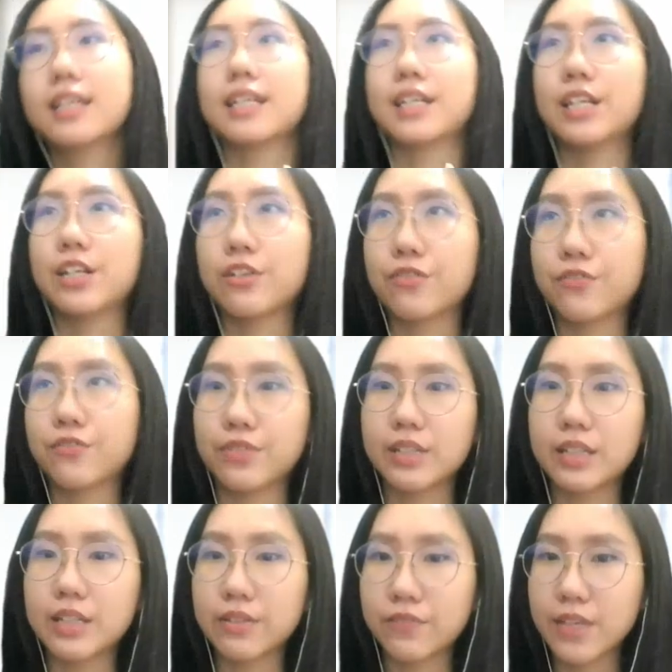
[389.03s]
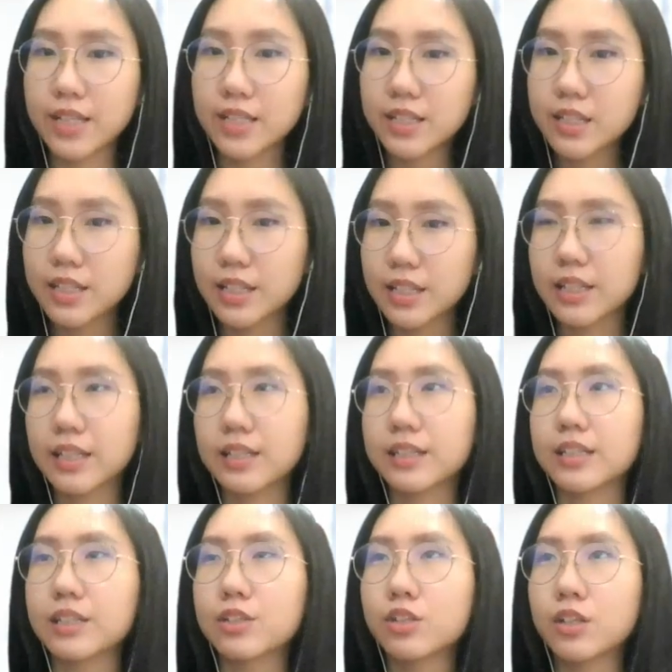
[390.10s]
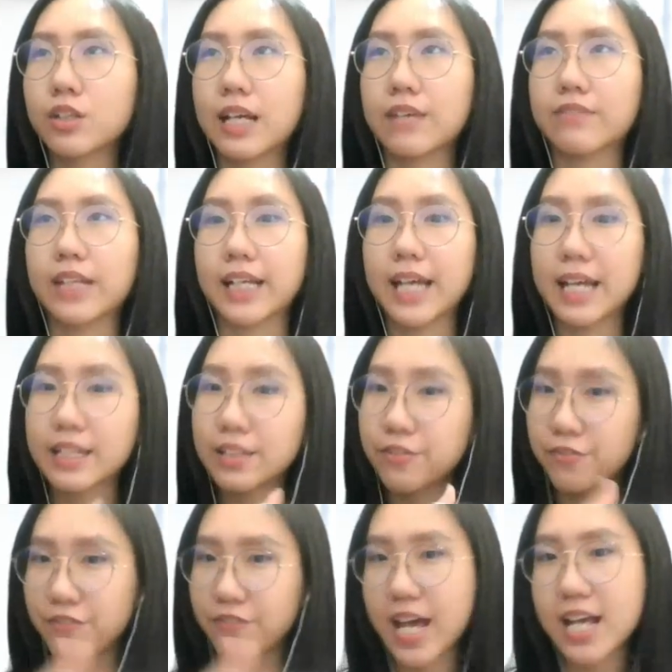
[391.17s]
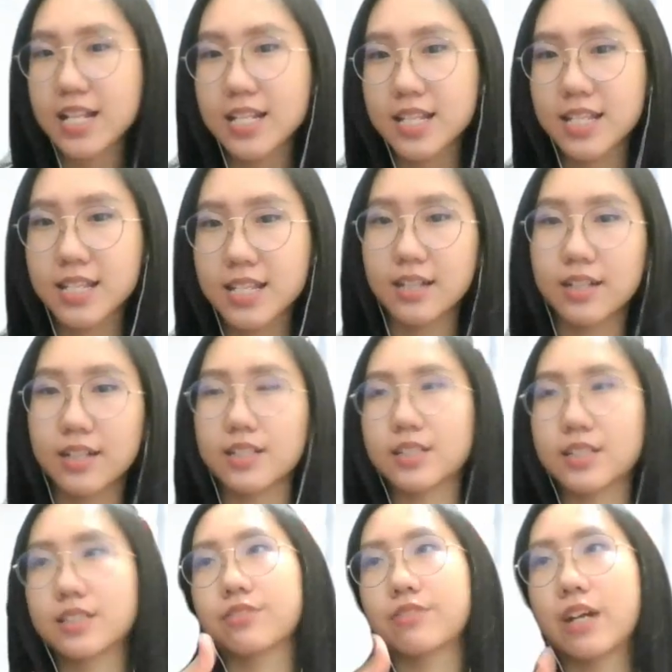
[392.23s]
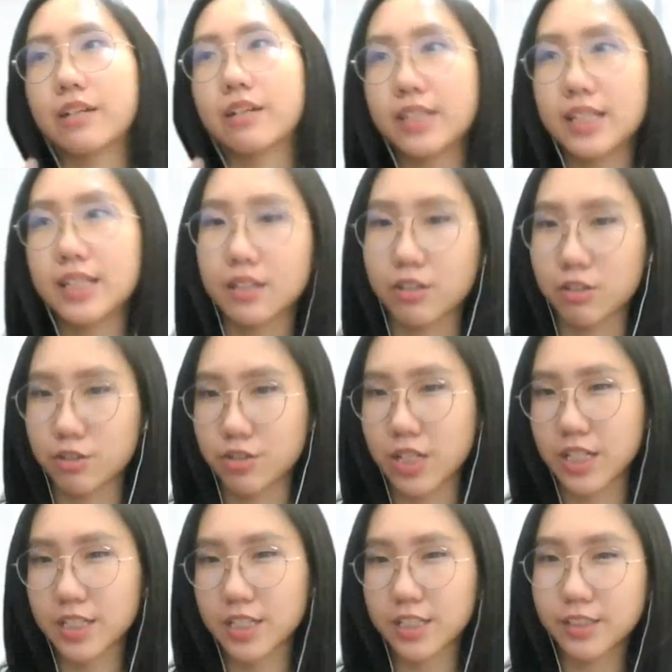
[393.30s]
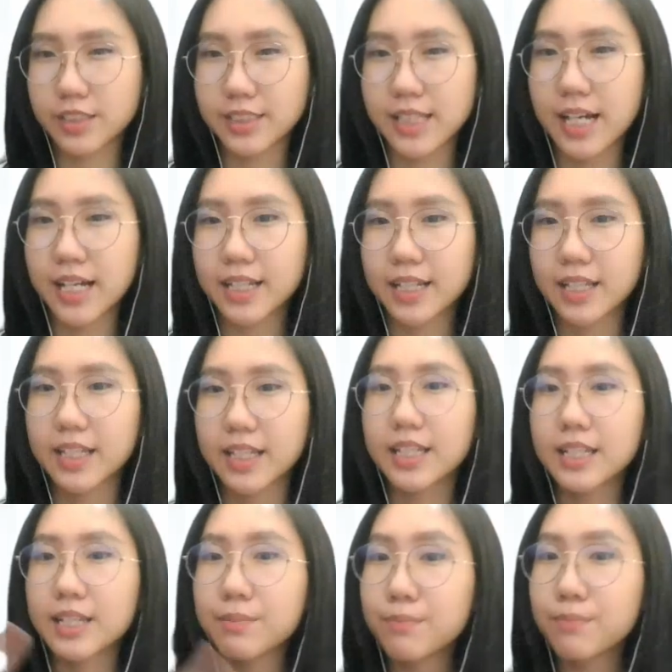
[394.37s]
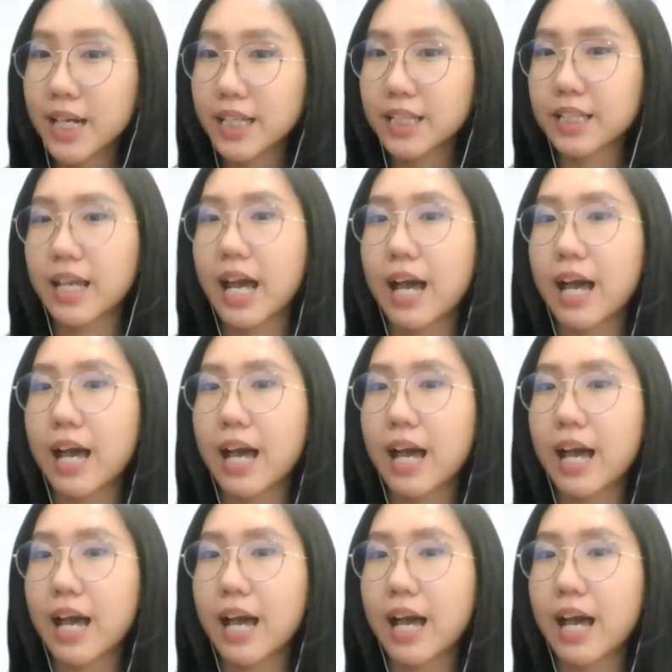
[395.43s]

If the defendant did not have like any fence surrounding the construction site, he might